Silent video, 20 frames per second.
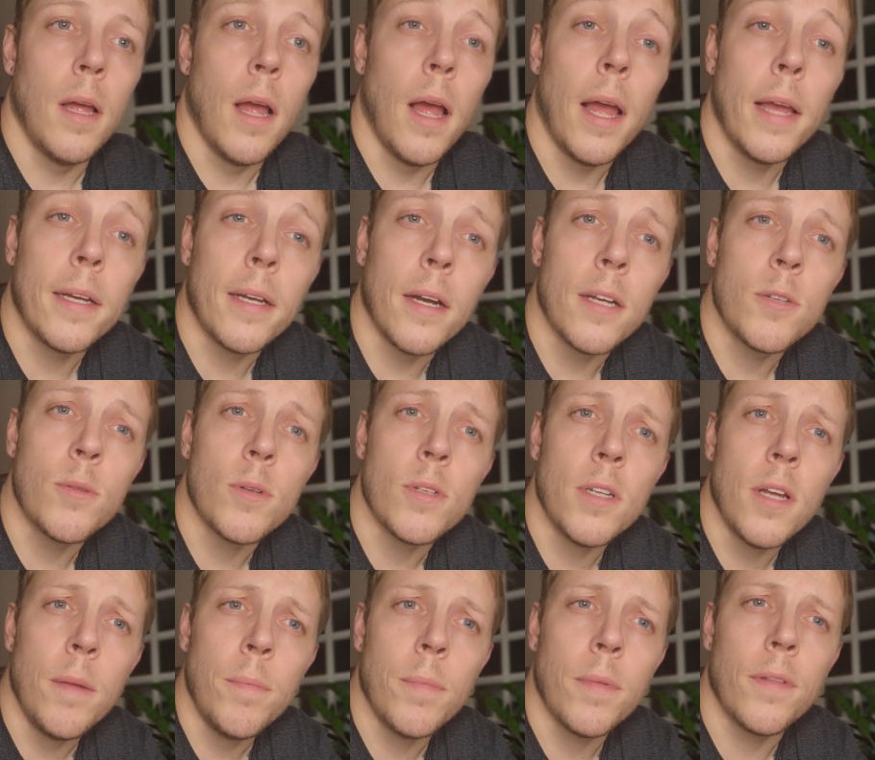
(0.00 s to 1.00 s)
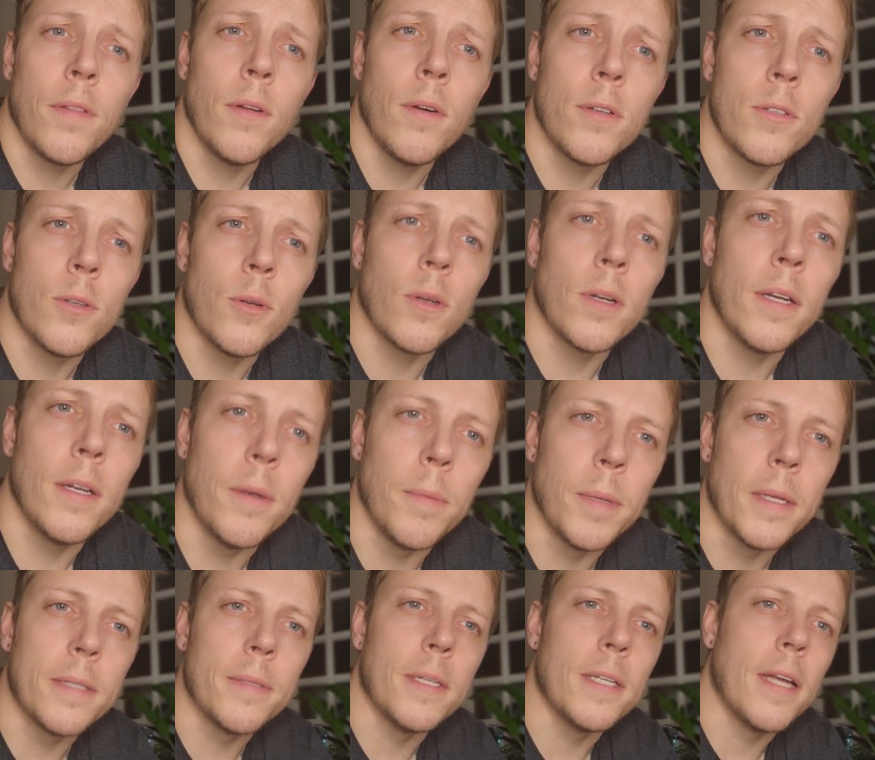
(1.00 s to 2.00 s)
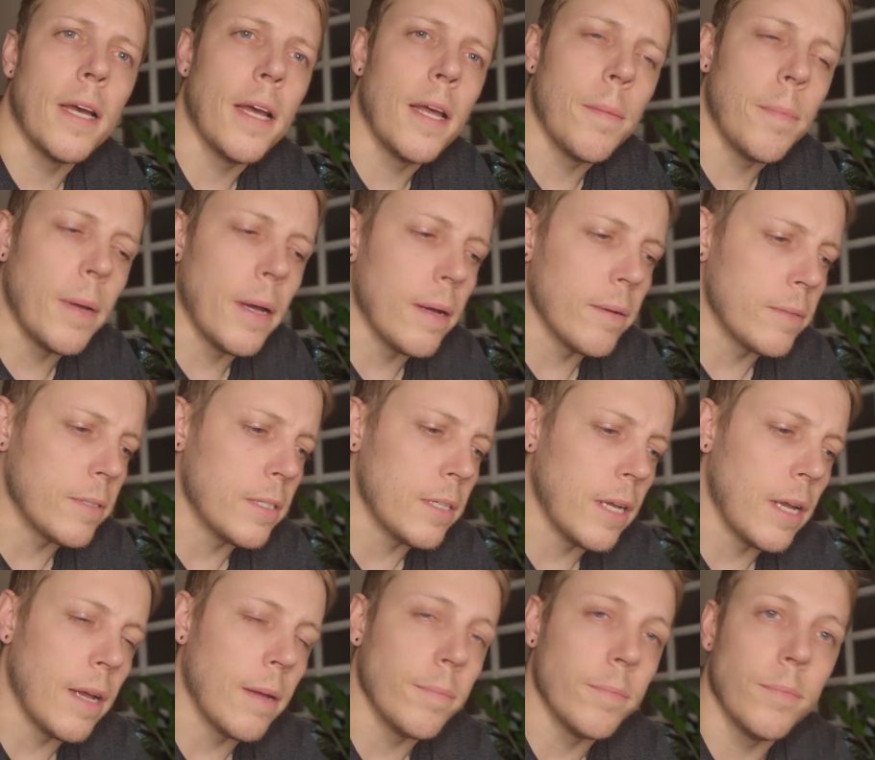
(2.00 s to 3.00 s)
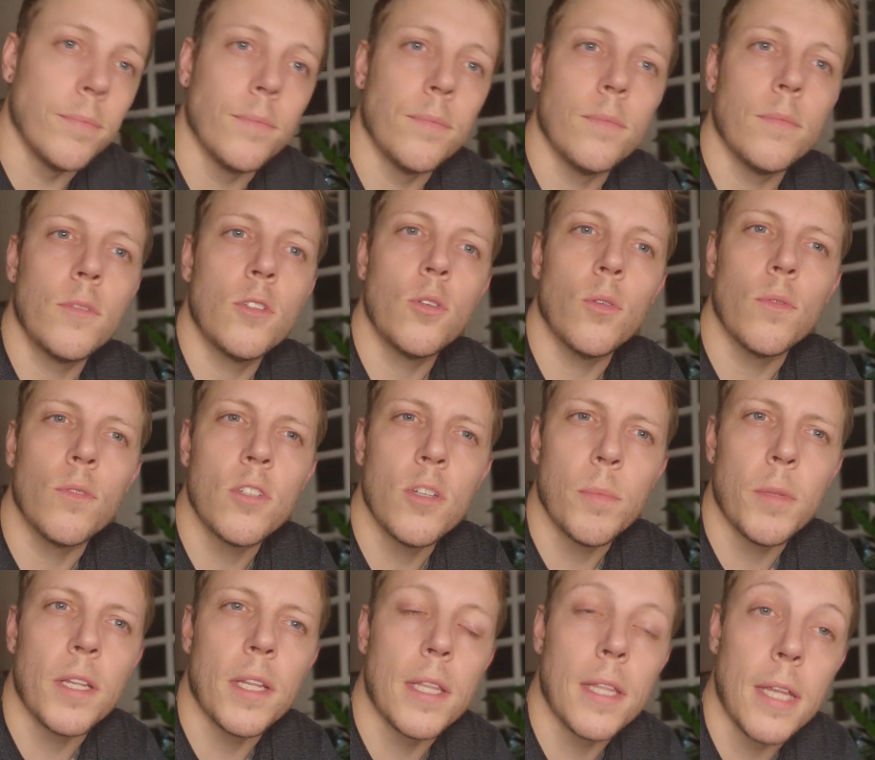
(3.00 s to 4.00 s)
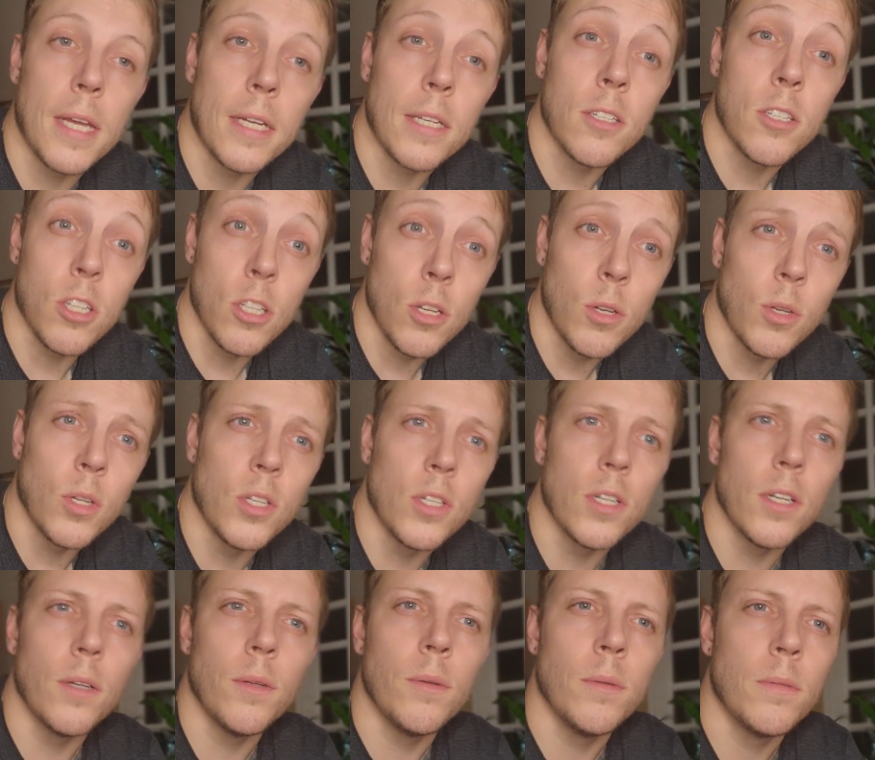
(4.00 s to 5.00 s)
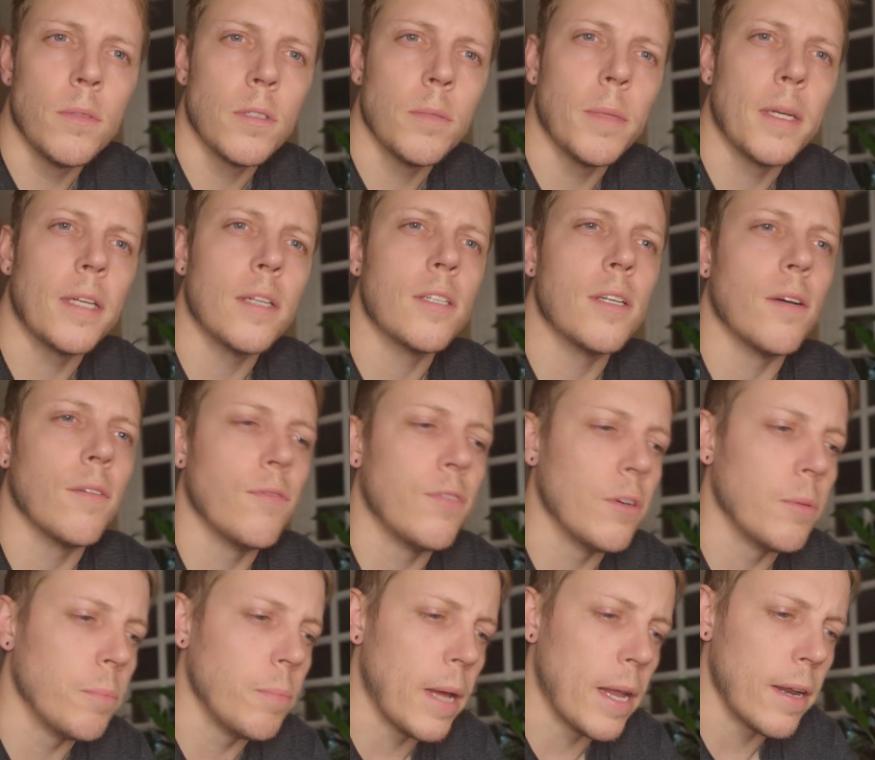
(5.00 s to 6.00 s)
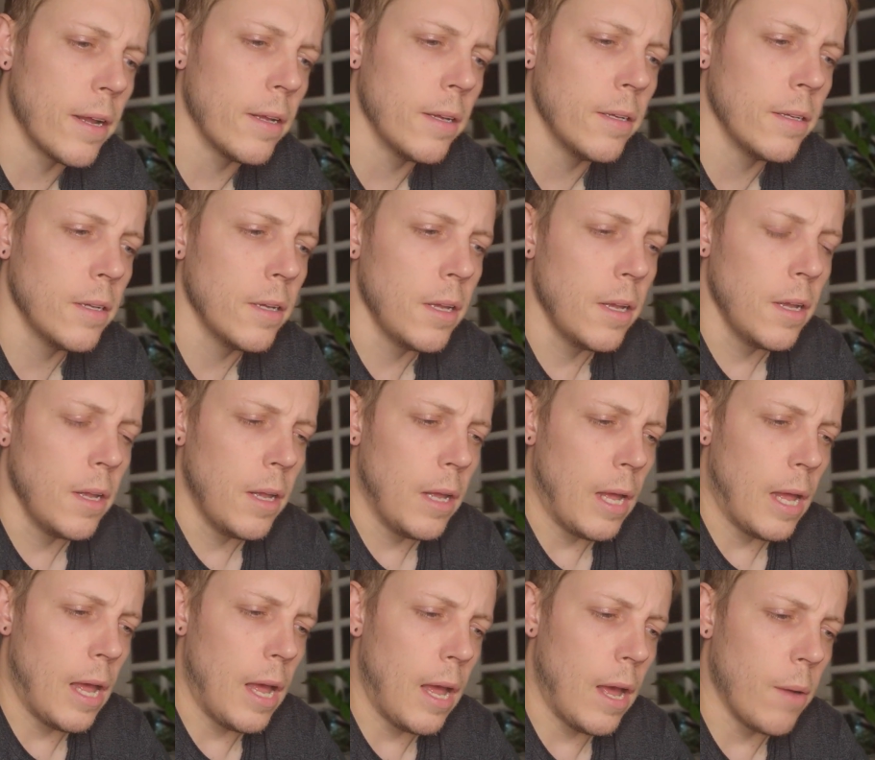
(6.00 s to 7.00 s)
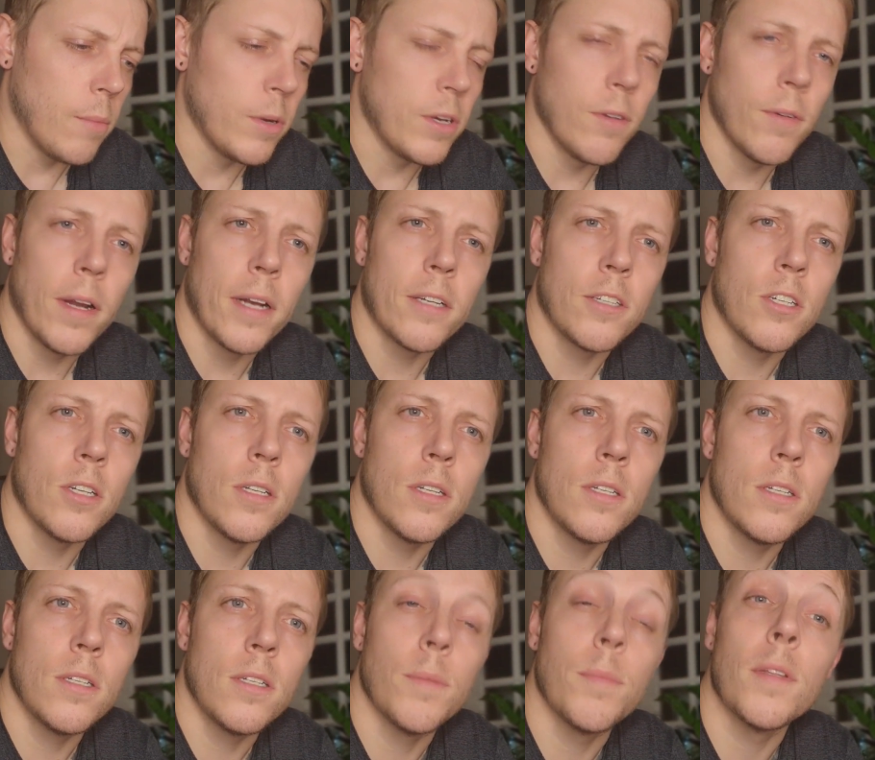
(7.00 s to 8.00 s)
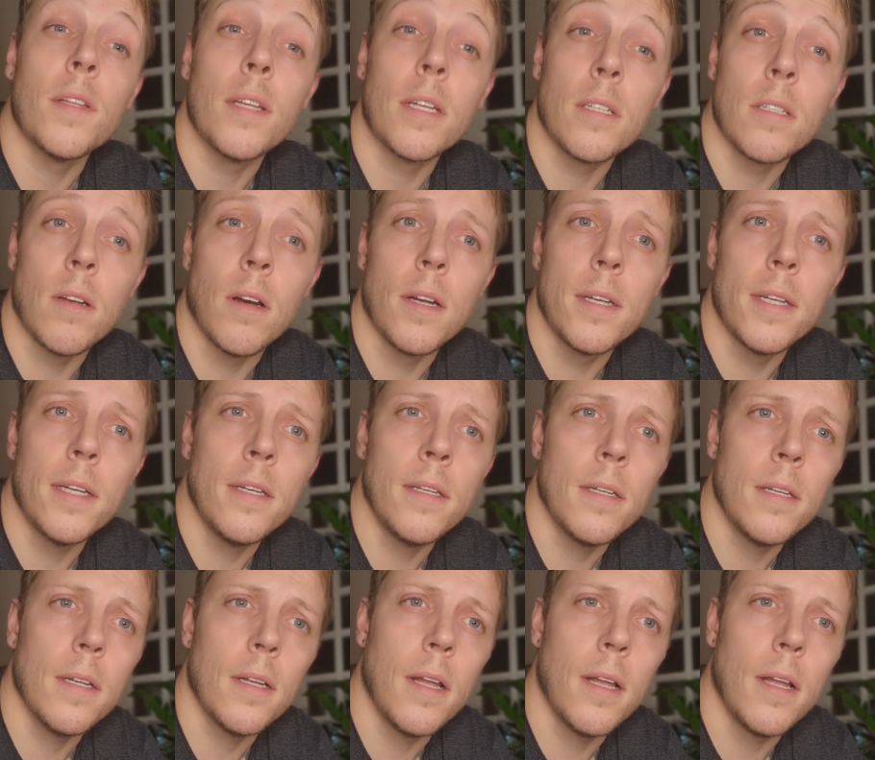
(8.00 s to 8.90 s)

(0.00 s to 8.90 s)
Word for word: Hey guys, what's up? I thought I'd talk a little bit today about um, sort of some of the things that you can do to make yourself feel better um, when you're anxious, some of the things I did.